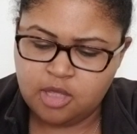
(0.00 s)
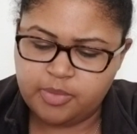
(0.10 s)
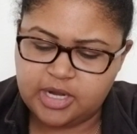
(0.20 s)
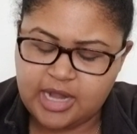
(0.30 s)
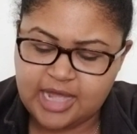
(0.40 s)

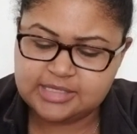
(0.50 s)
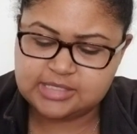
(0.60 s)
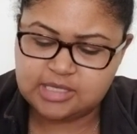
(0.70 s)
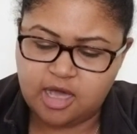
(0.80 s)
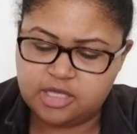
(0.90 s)
But it has
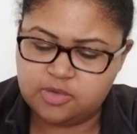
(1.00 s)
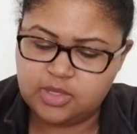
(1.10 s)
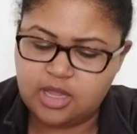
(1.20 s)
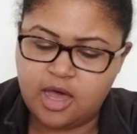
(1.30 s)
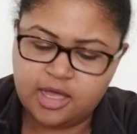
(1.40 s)
taught you a
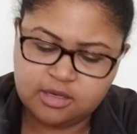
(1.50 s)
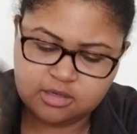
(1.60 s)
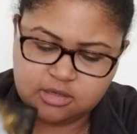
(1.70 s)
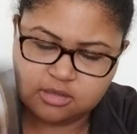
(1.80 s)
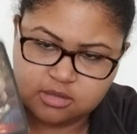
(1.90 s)
lot.
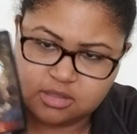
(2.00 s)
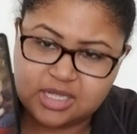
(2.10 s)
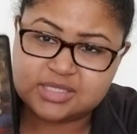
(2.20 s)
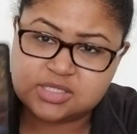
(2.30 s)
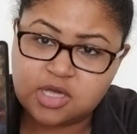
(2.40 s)

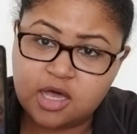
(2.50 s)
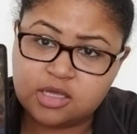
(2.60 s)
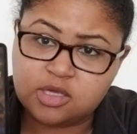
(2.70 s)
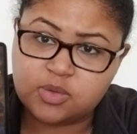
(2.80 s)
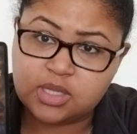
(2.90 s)
It's taught
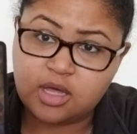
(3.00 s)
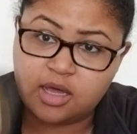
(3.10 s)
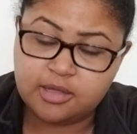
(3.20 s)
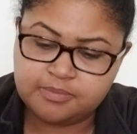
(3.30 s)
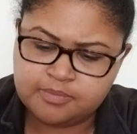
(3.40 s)
you a lot.